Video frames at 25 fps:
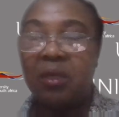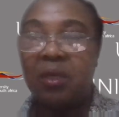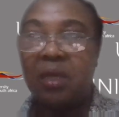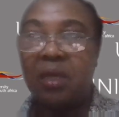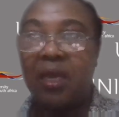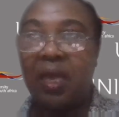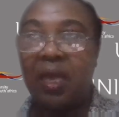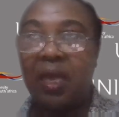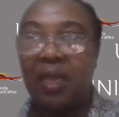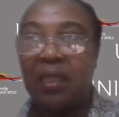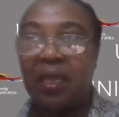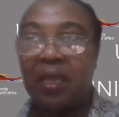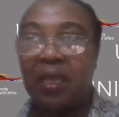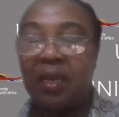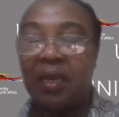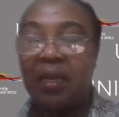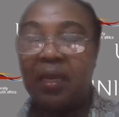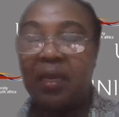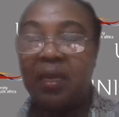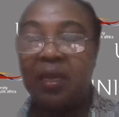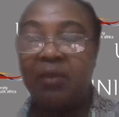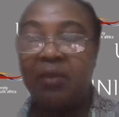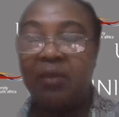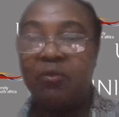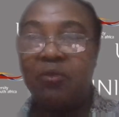
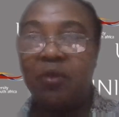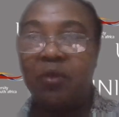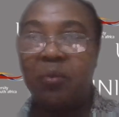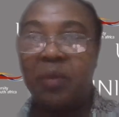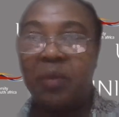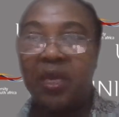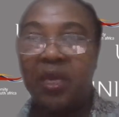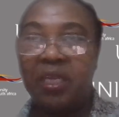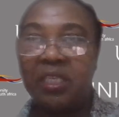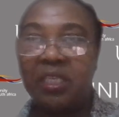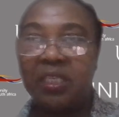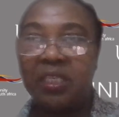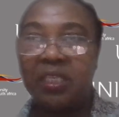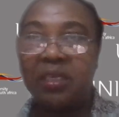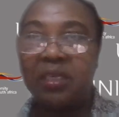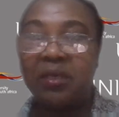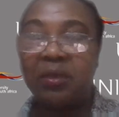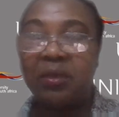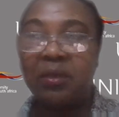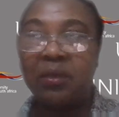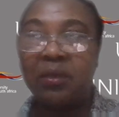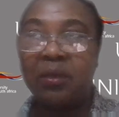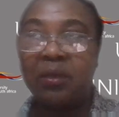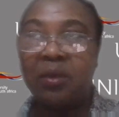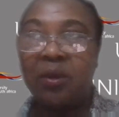gathering
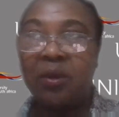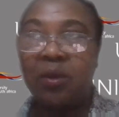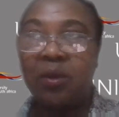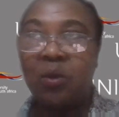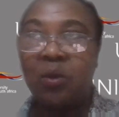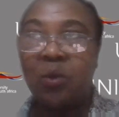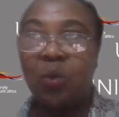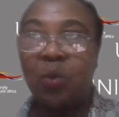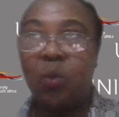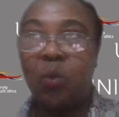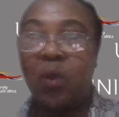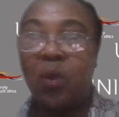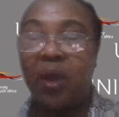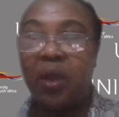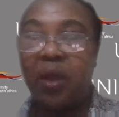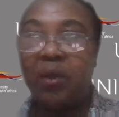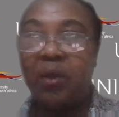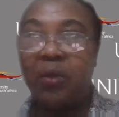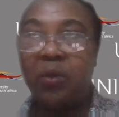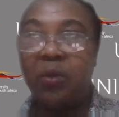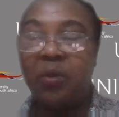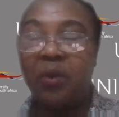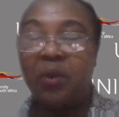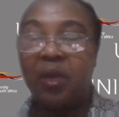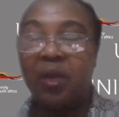information where
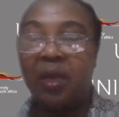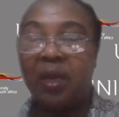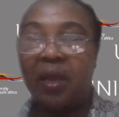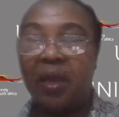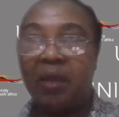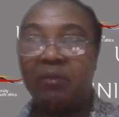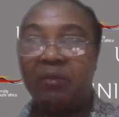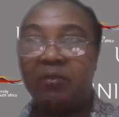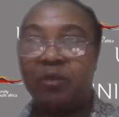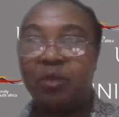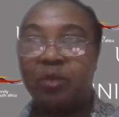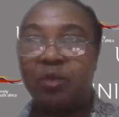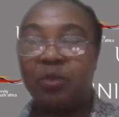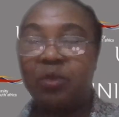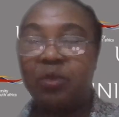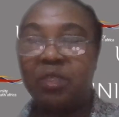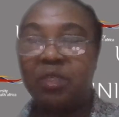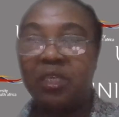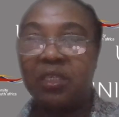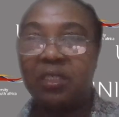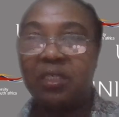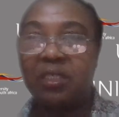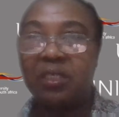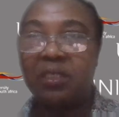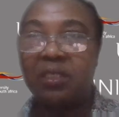you will have to
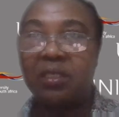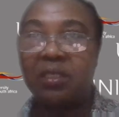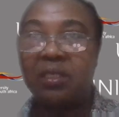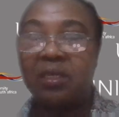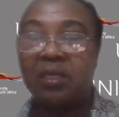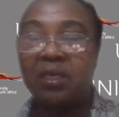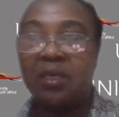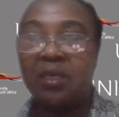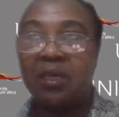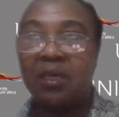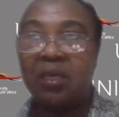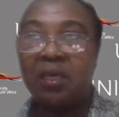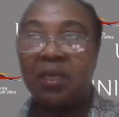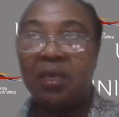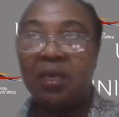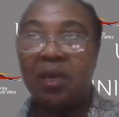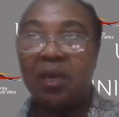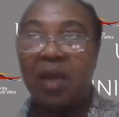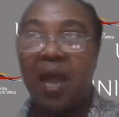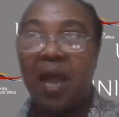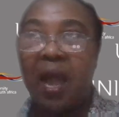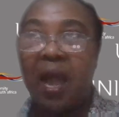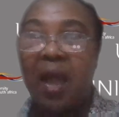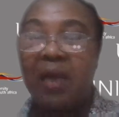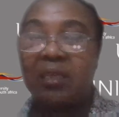just
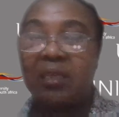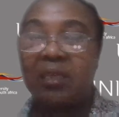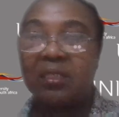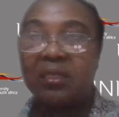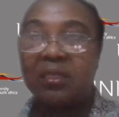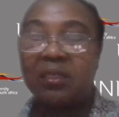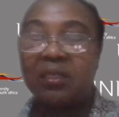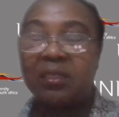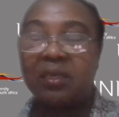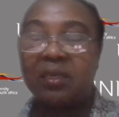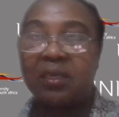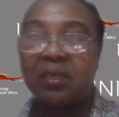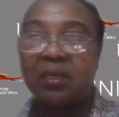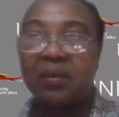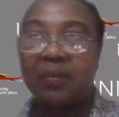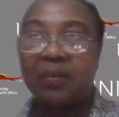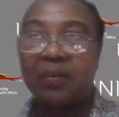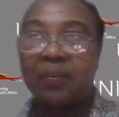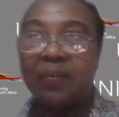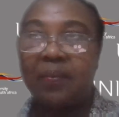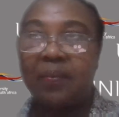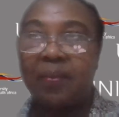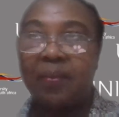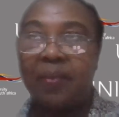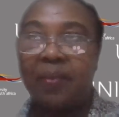ask
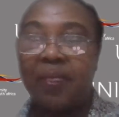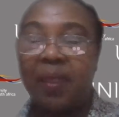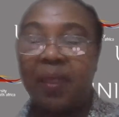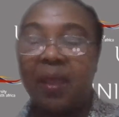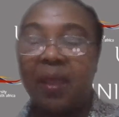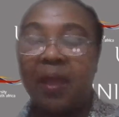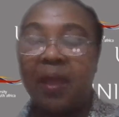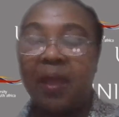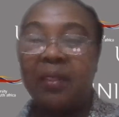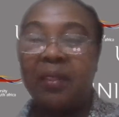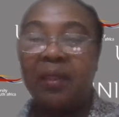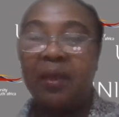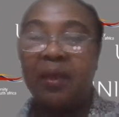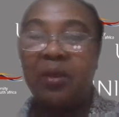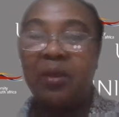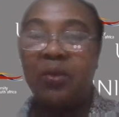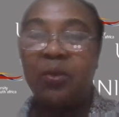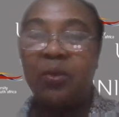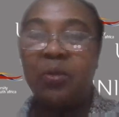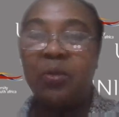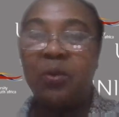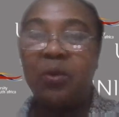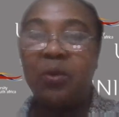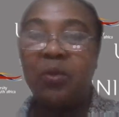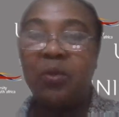and then
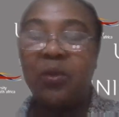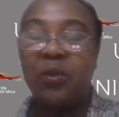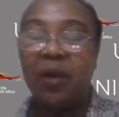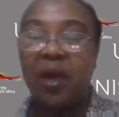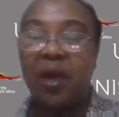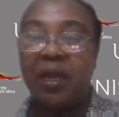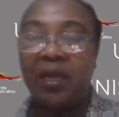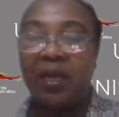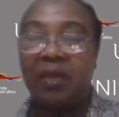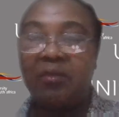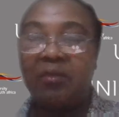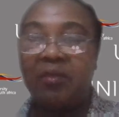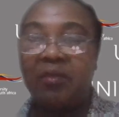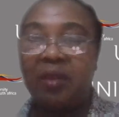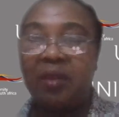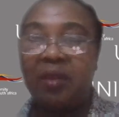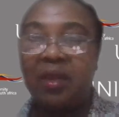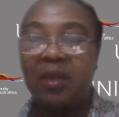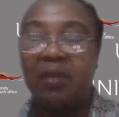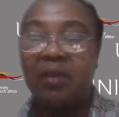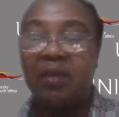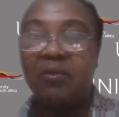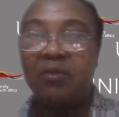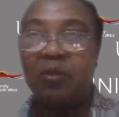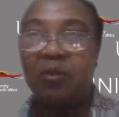you are
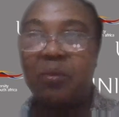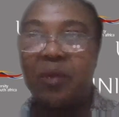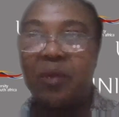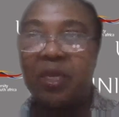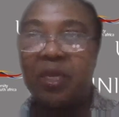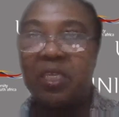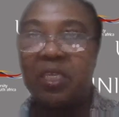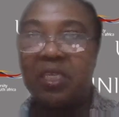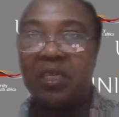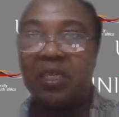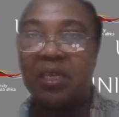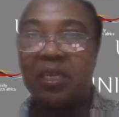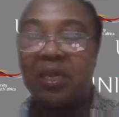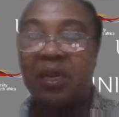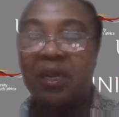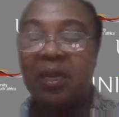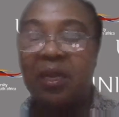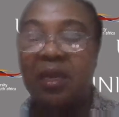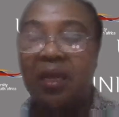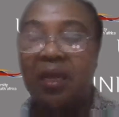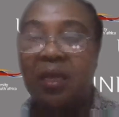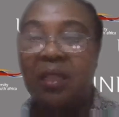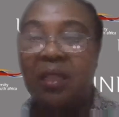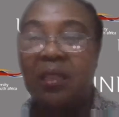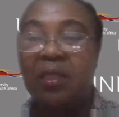given information.
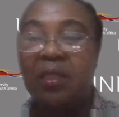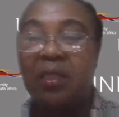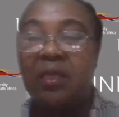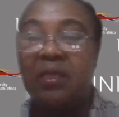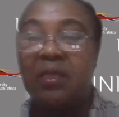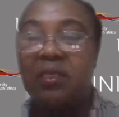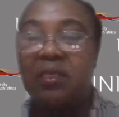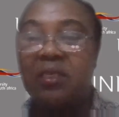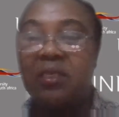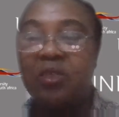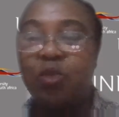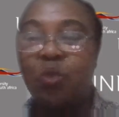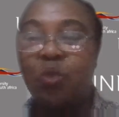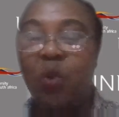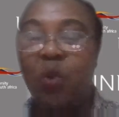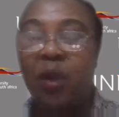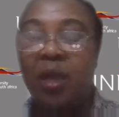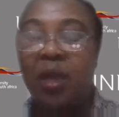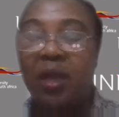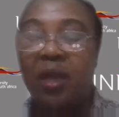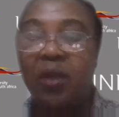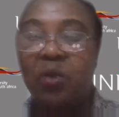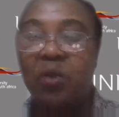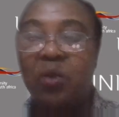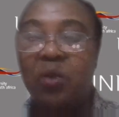This is
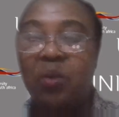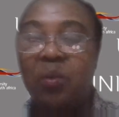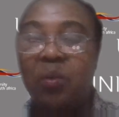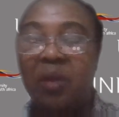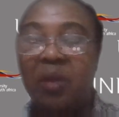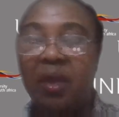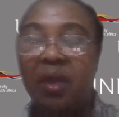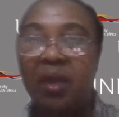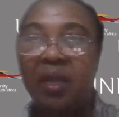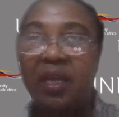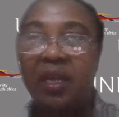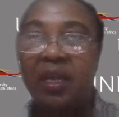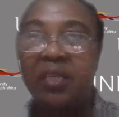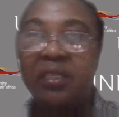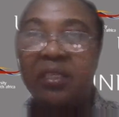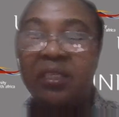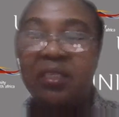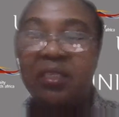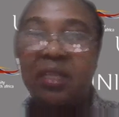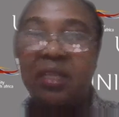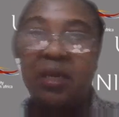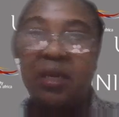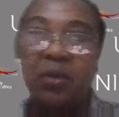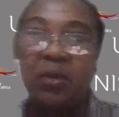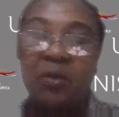where you may,
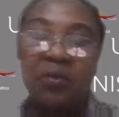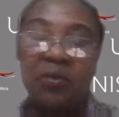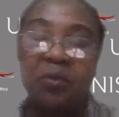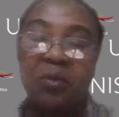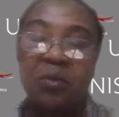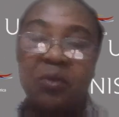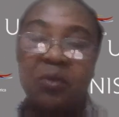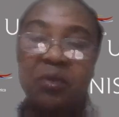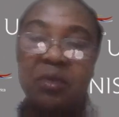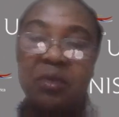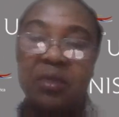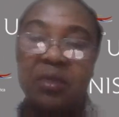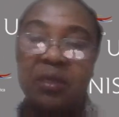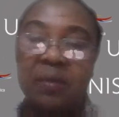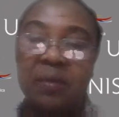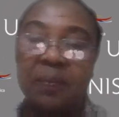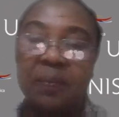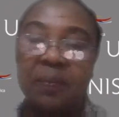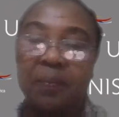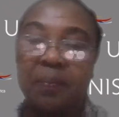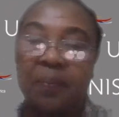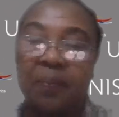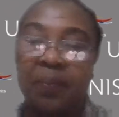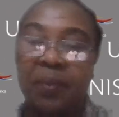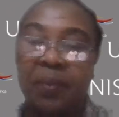instead of
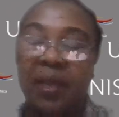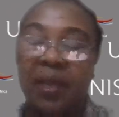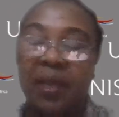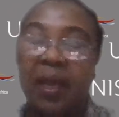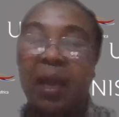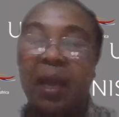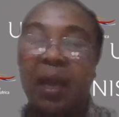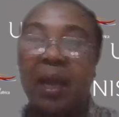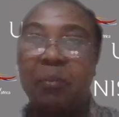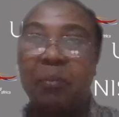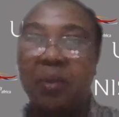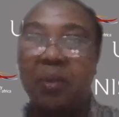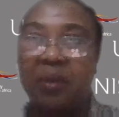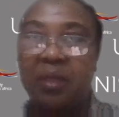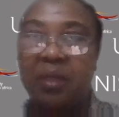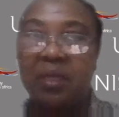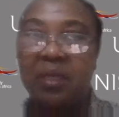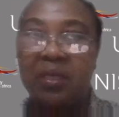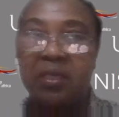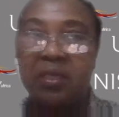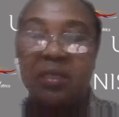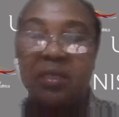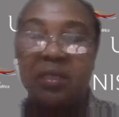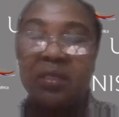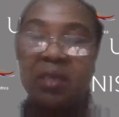using a
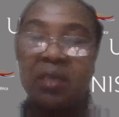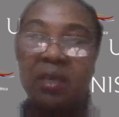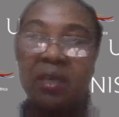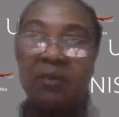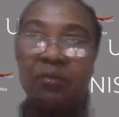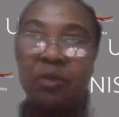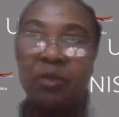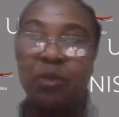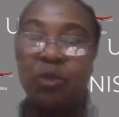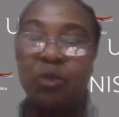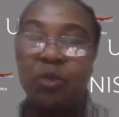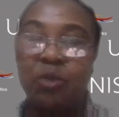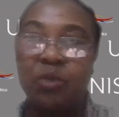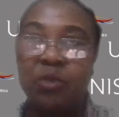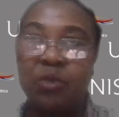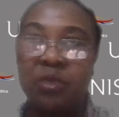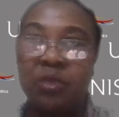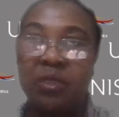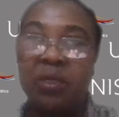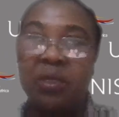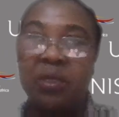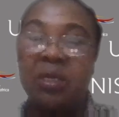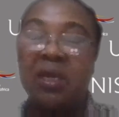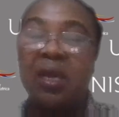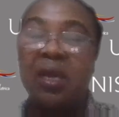hypothesis, have to
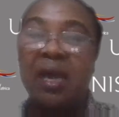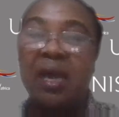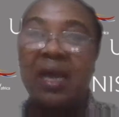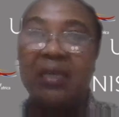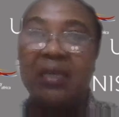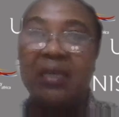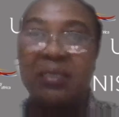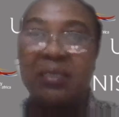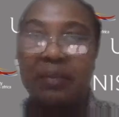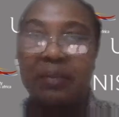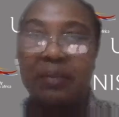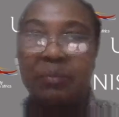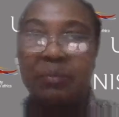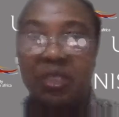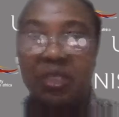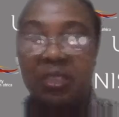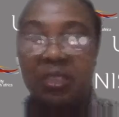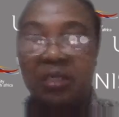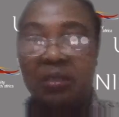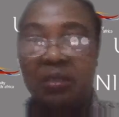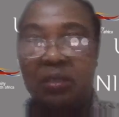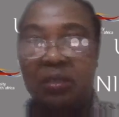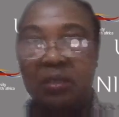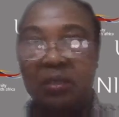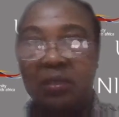use
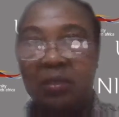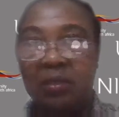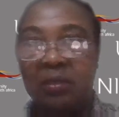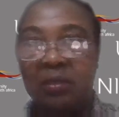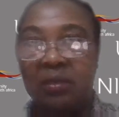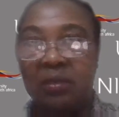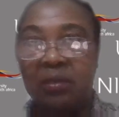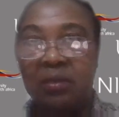assumptions,